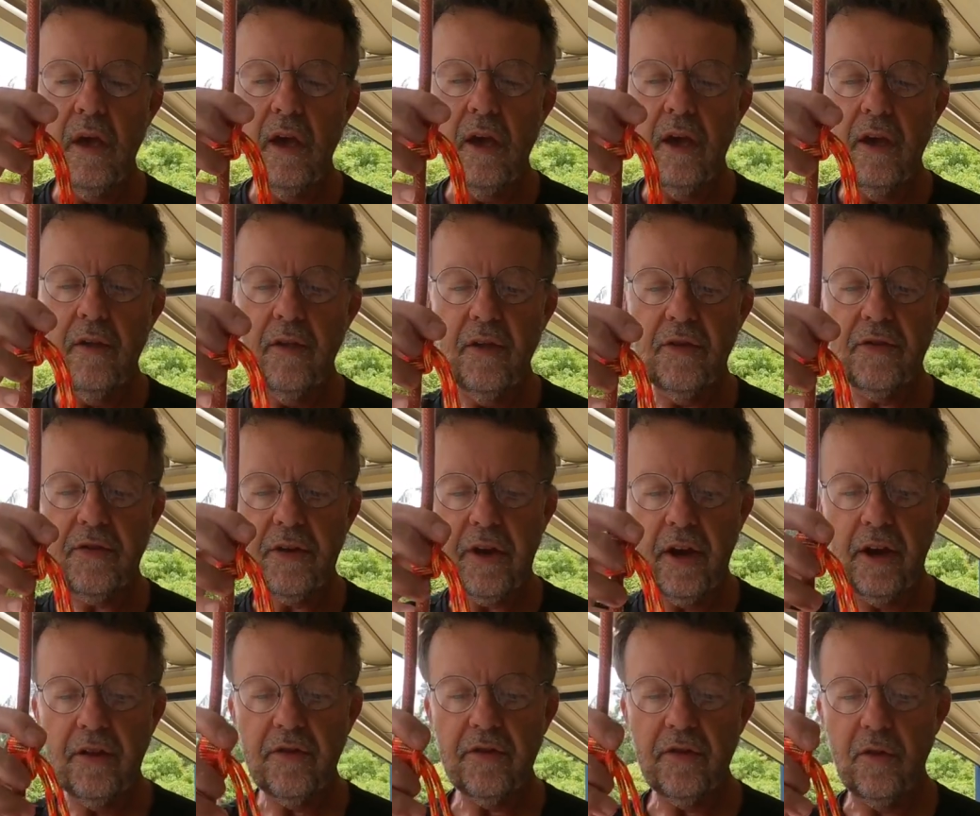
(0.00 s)
In this
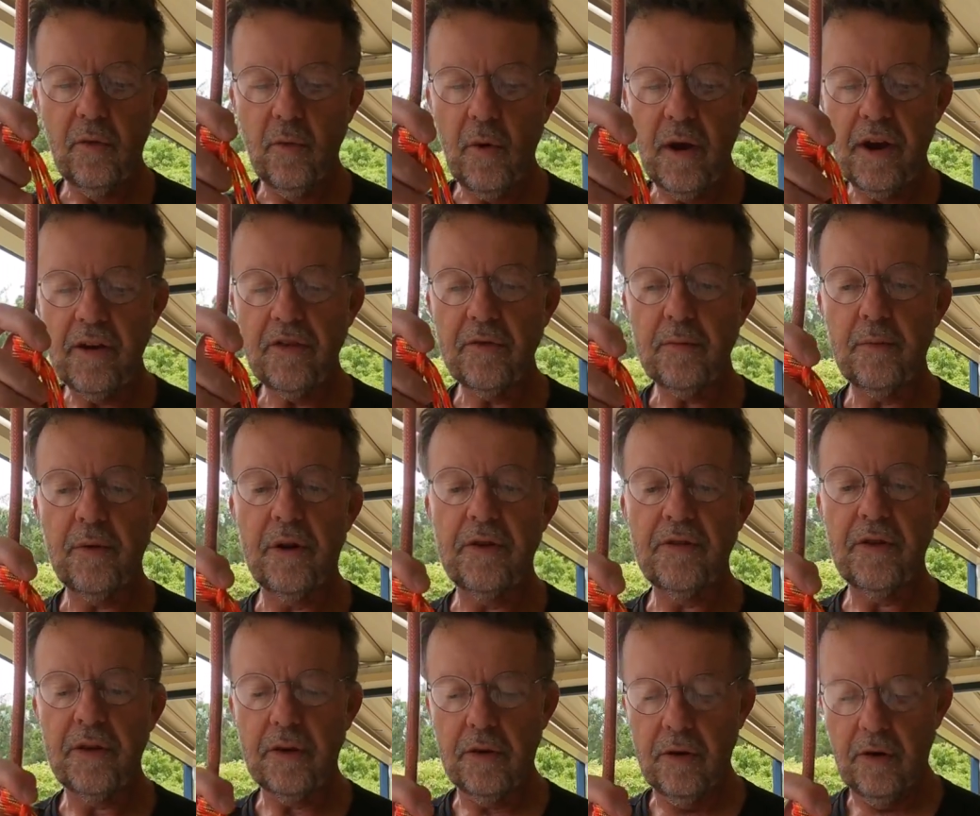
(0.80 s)
case, the waist
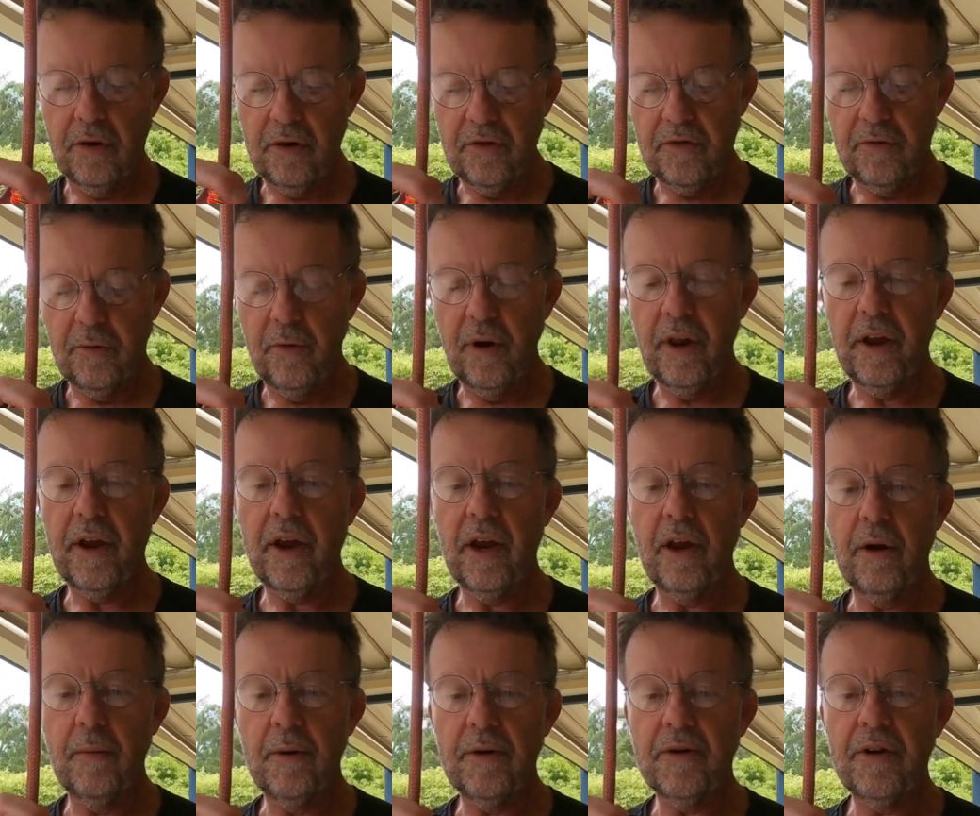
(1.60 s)
prusik knot is really
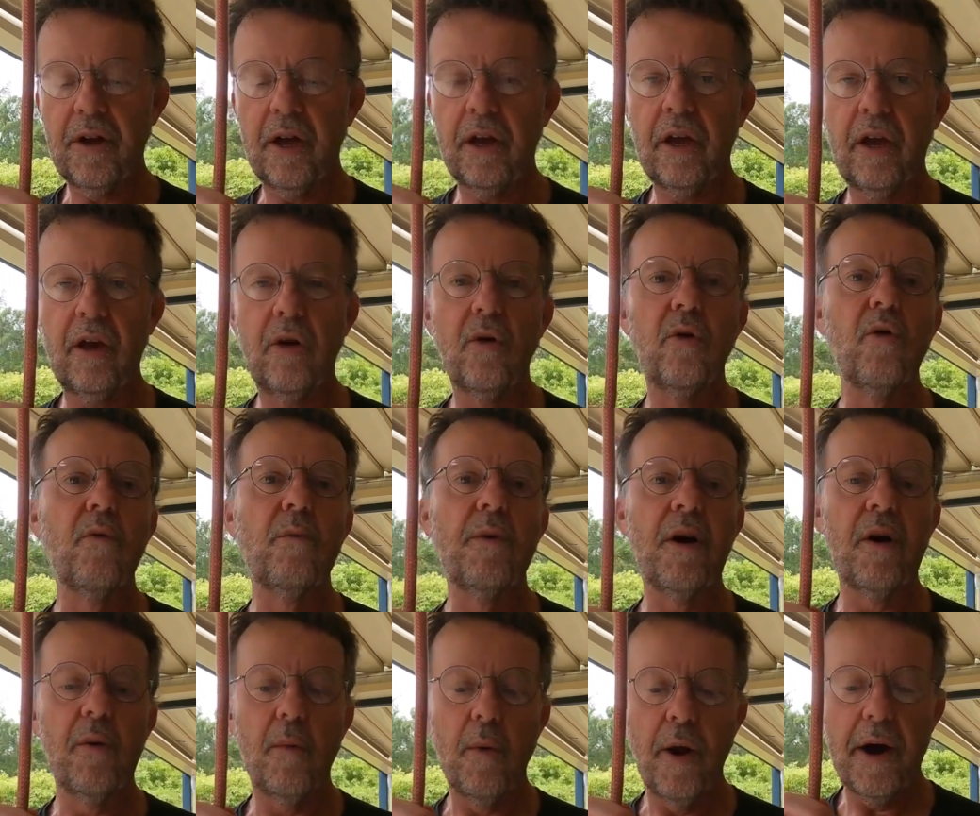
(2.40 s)
going to be taking all
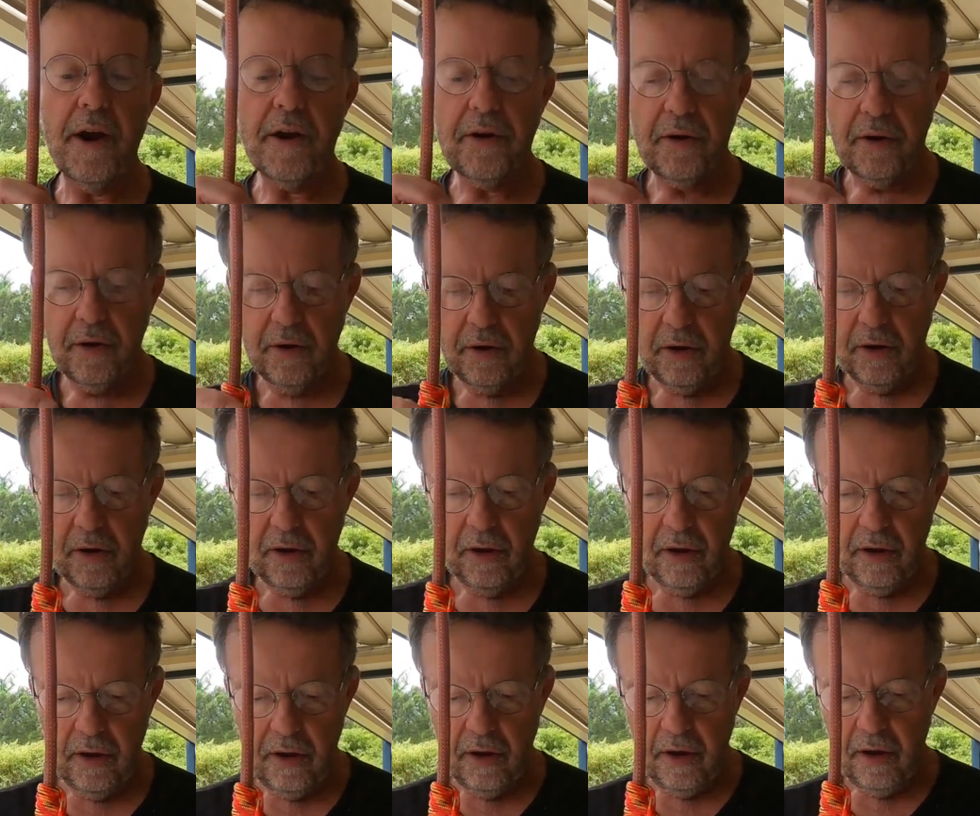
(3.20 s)
my weight.
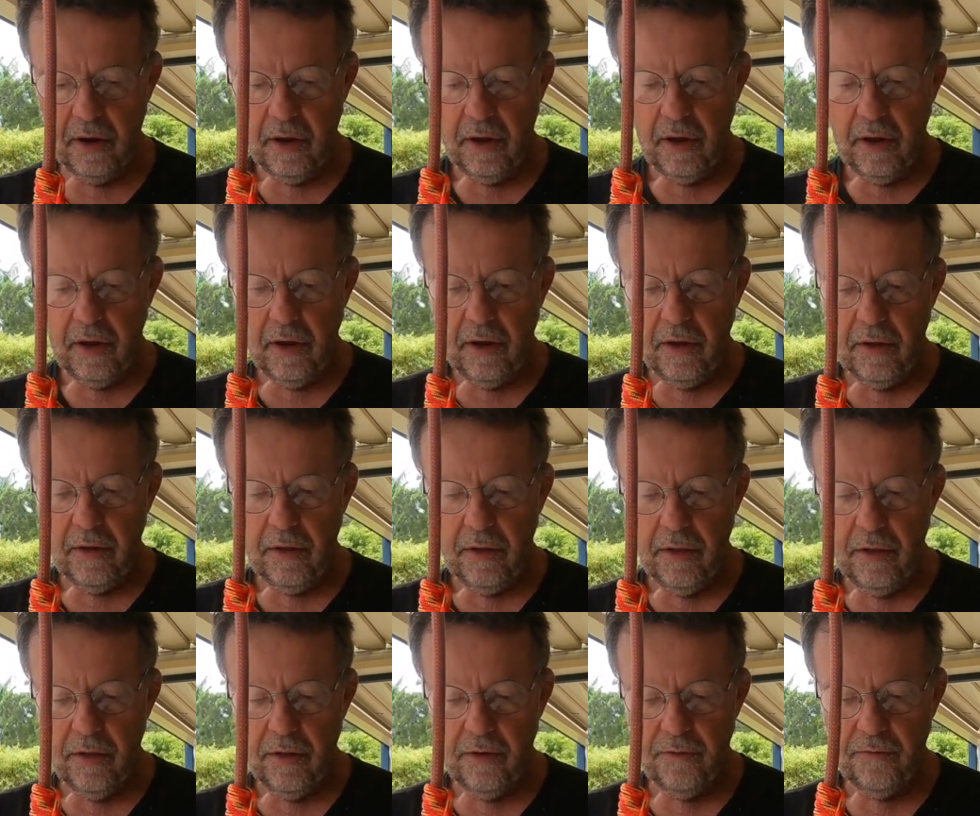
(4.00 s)

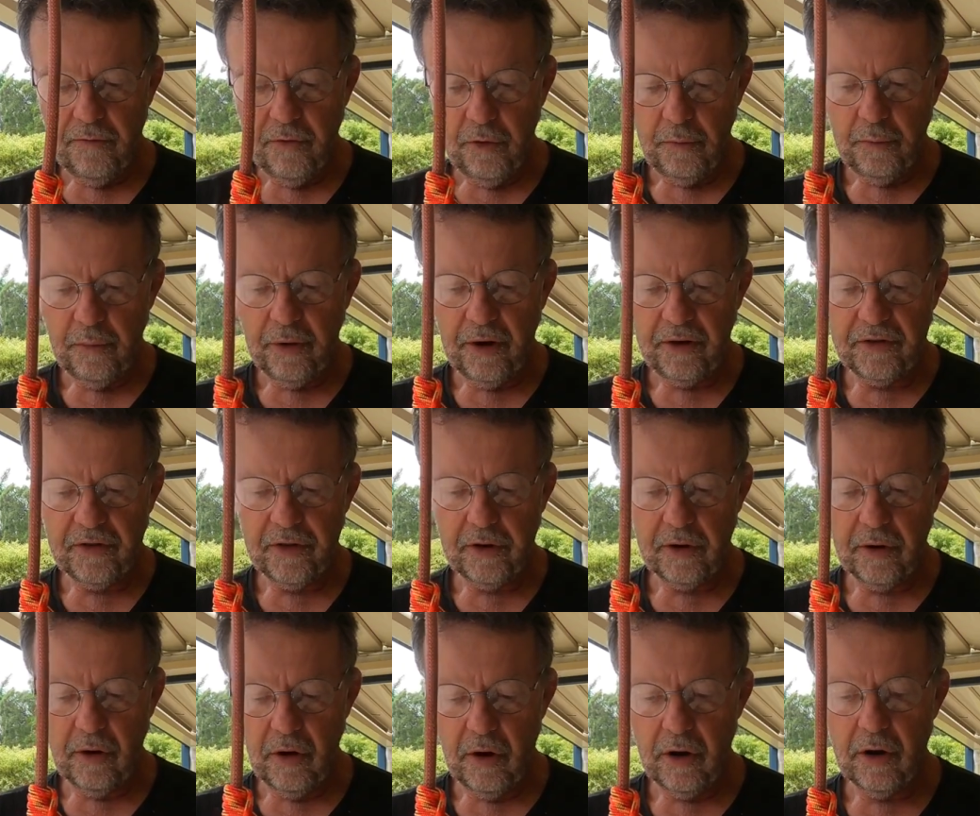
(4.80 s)
The foot
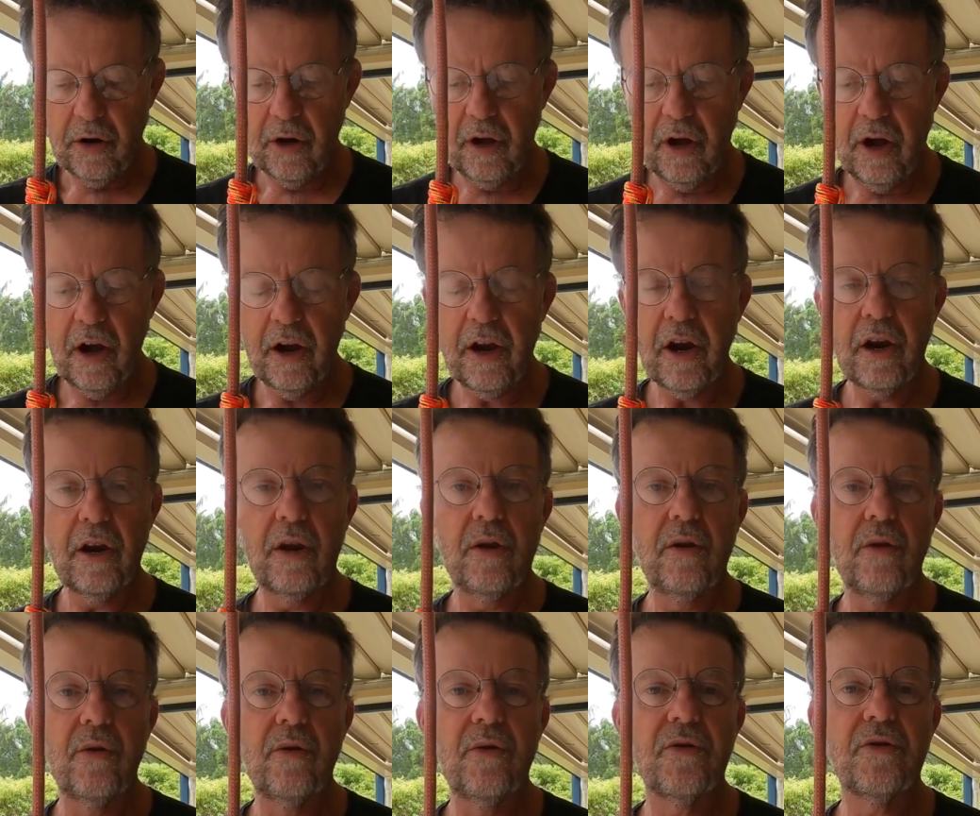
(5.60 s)
prusik knot I'm going to
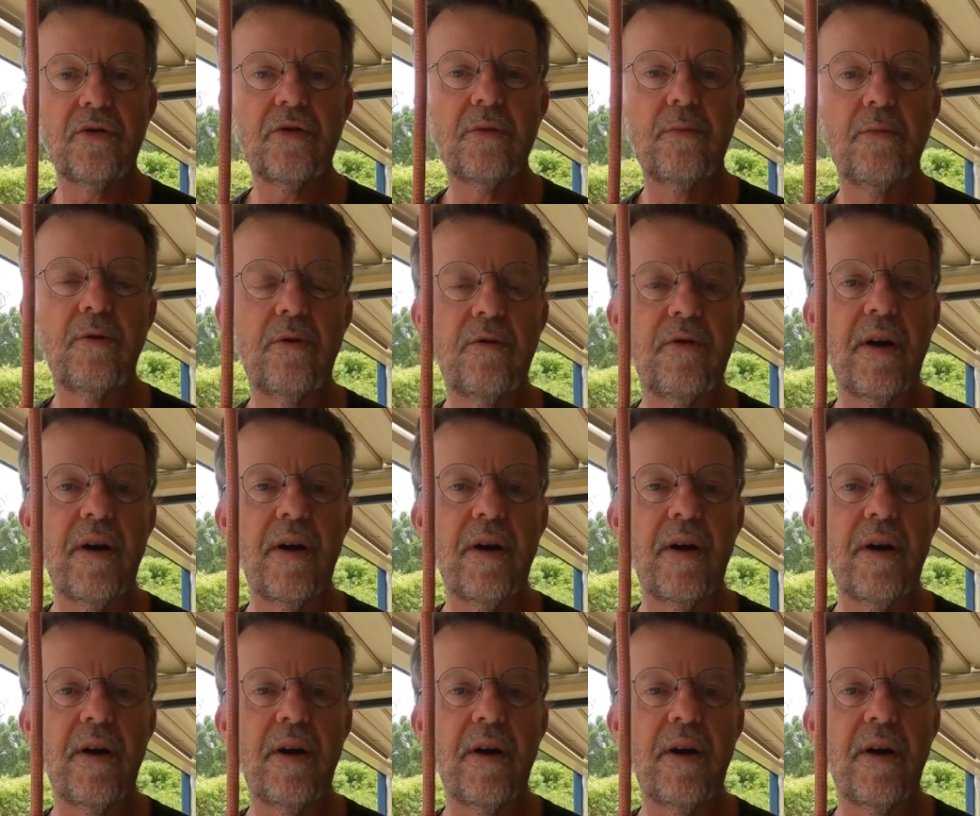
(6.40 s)
use to move